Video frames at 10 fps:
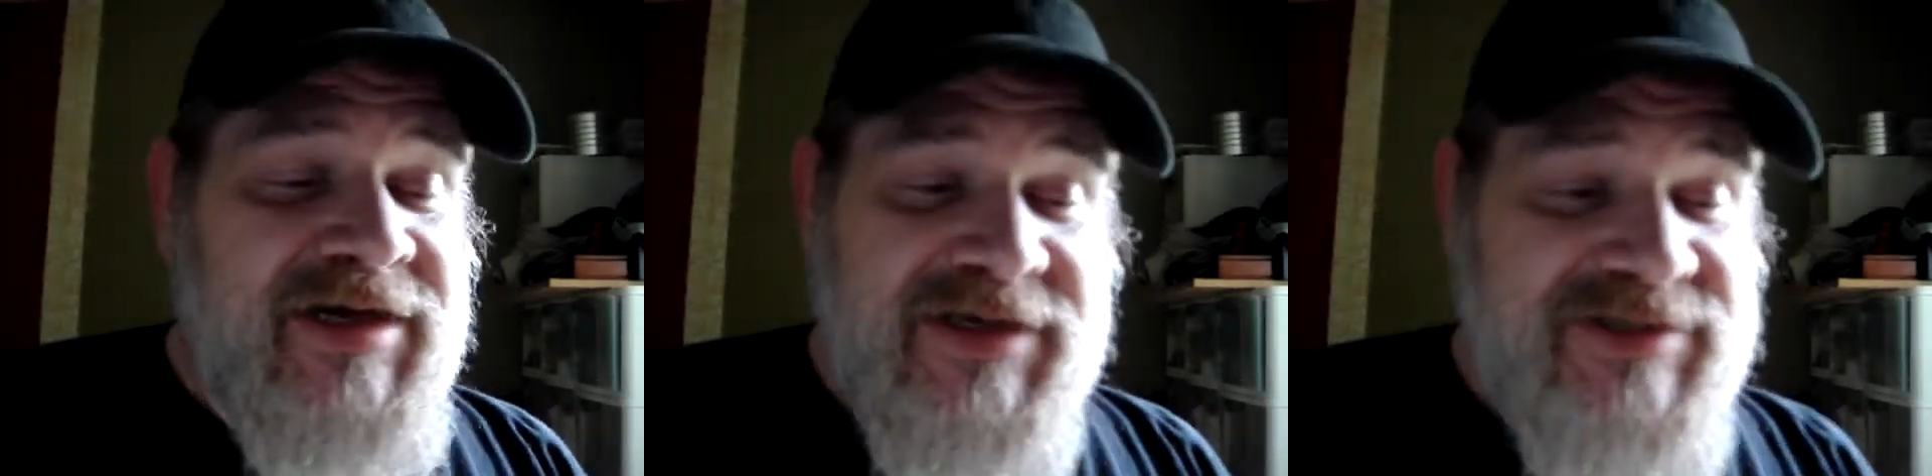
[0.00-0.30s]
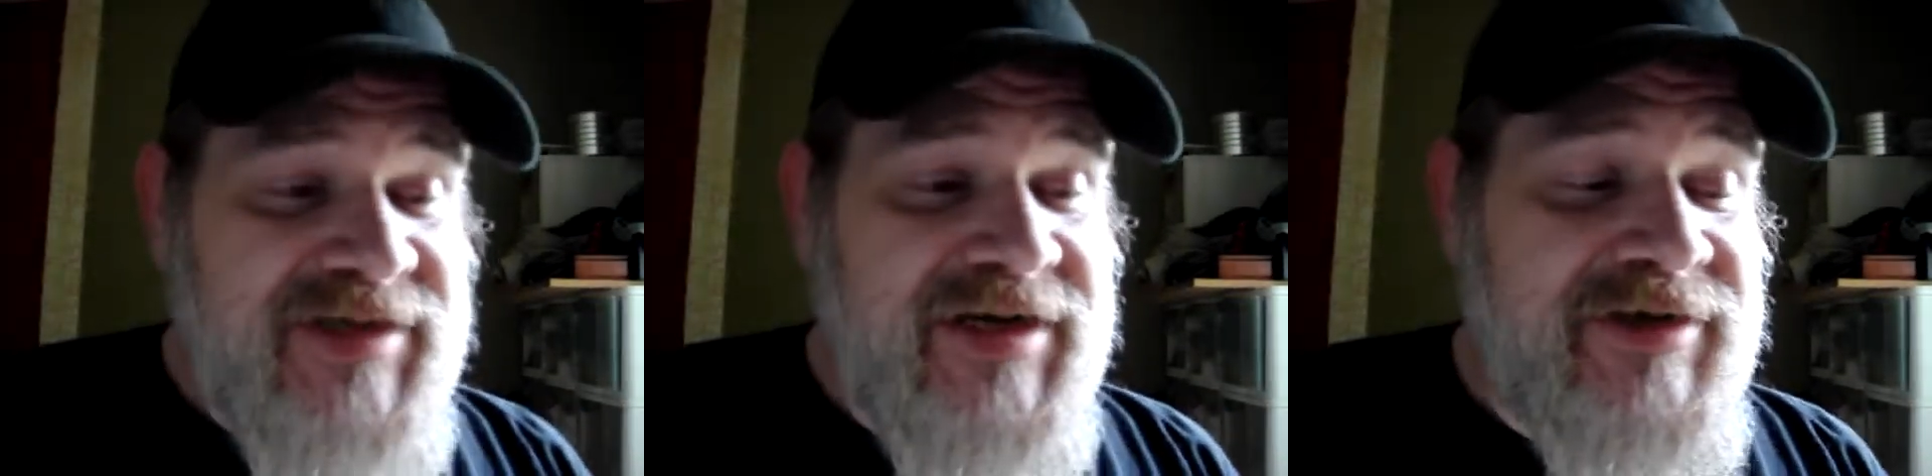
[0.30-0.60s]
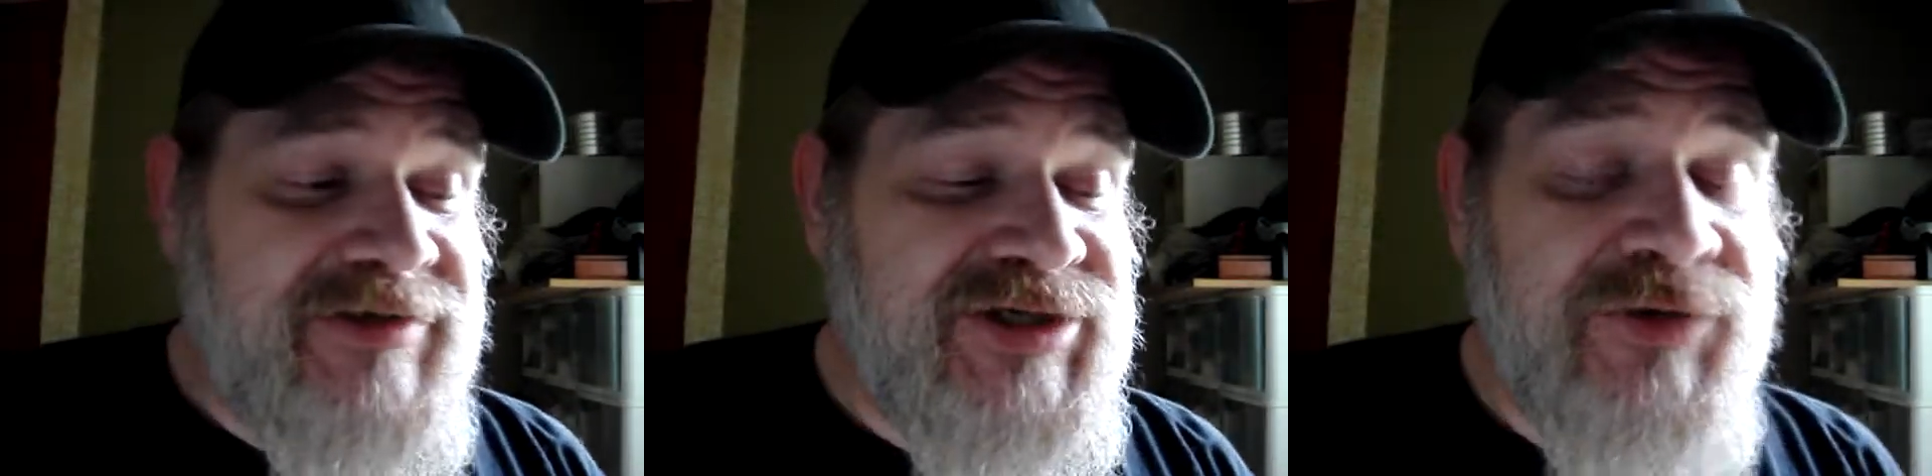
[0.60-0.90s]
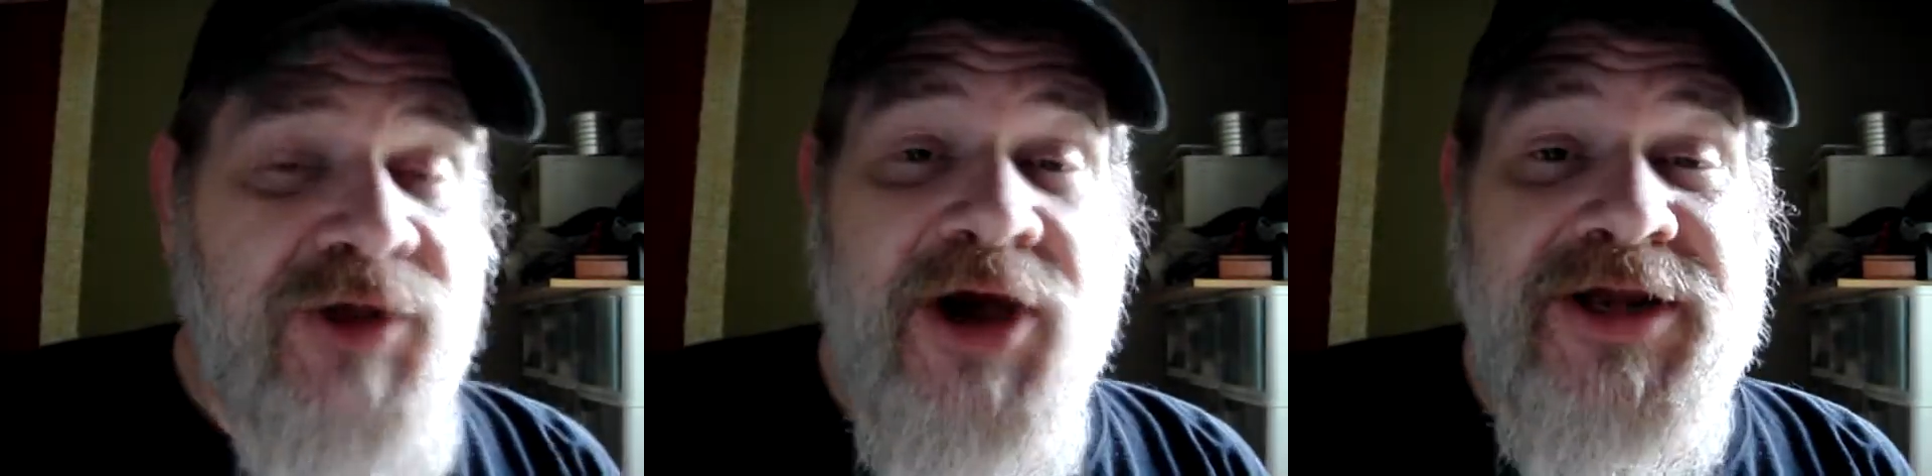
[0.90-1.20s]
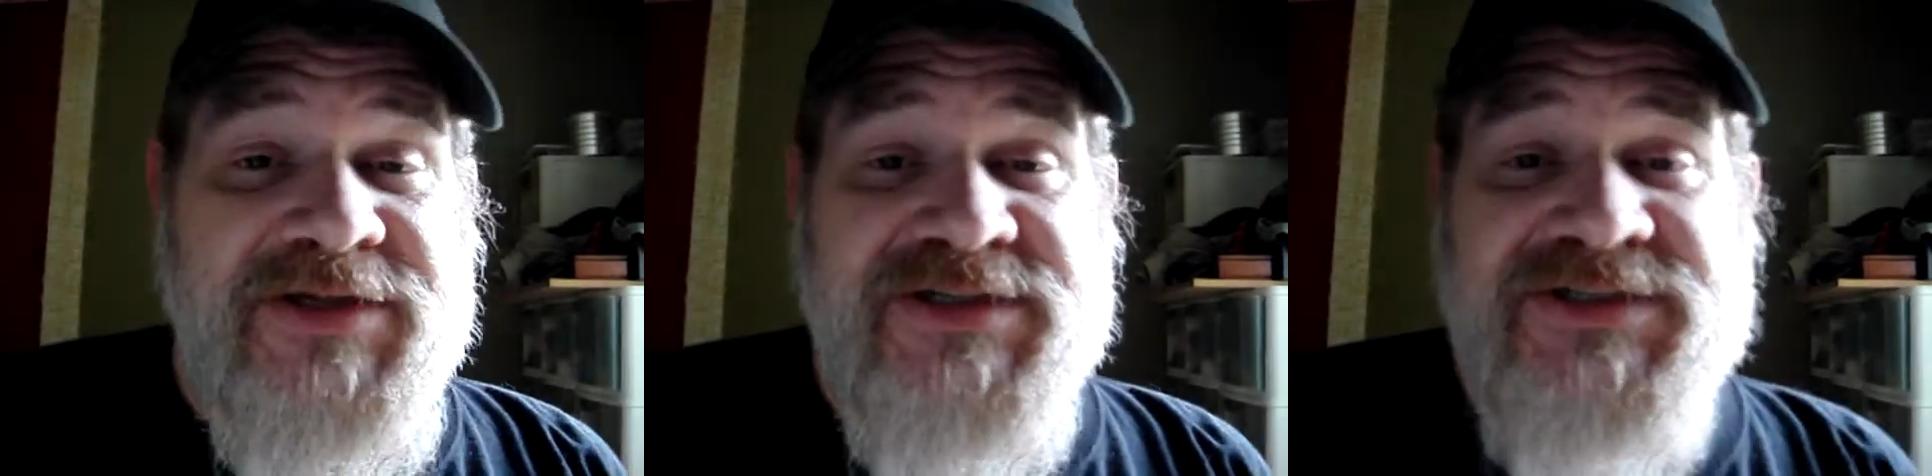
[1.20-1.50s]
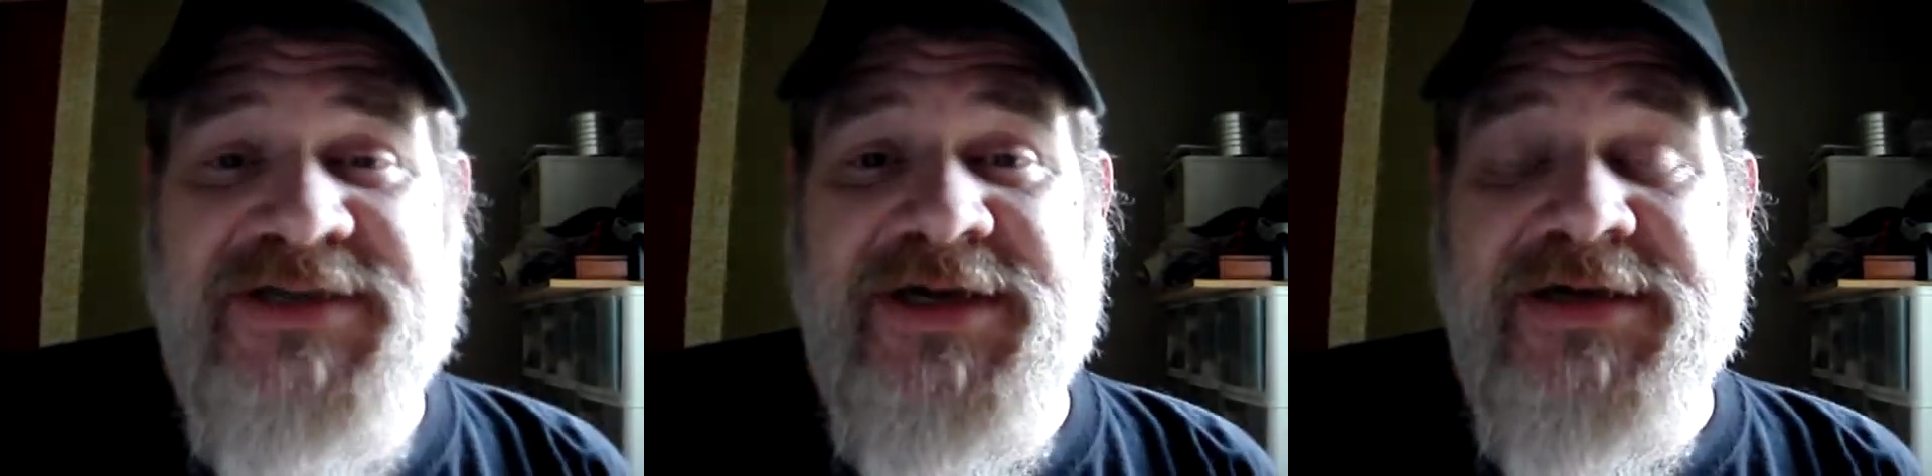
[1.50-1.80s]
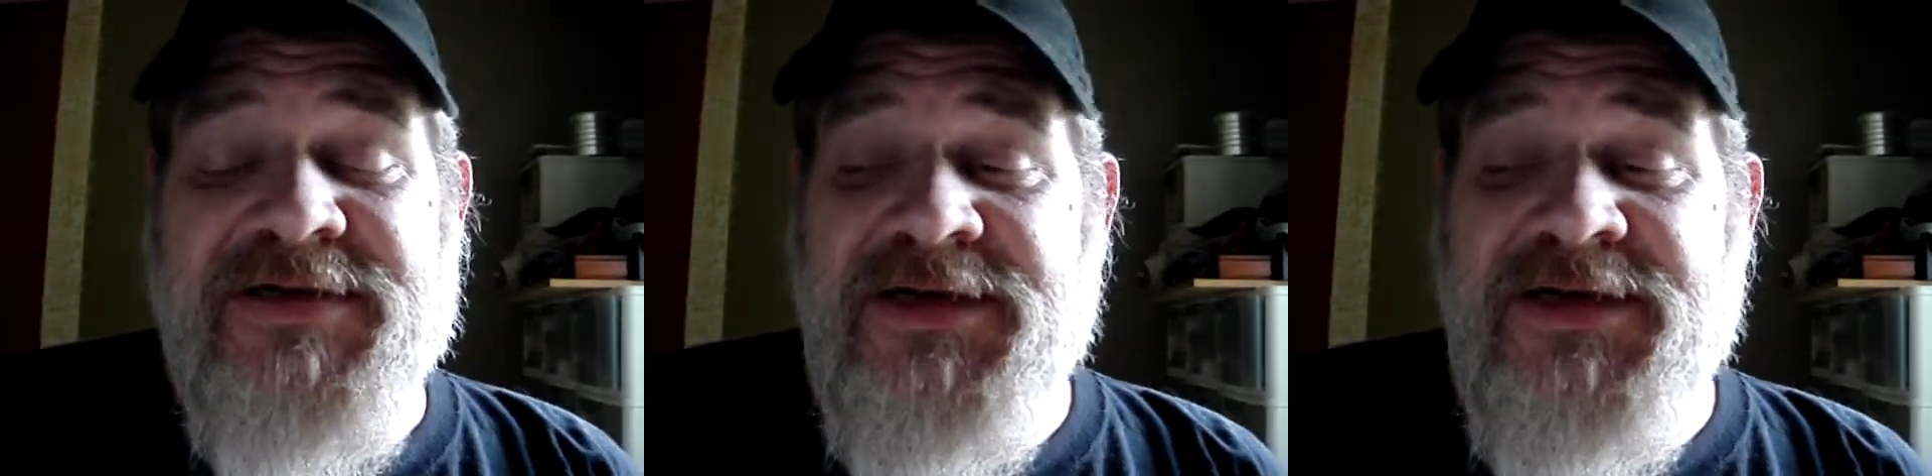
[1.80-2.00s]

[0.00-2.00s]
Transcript: This is not a general audience's thing.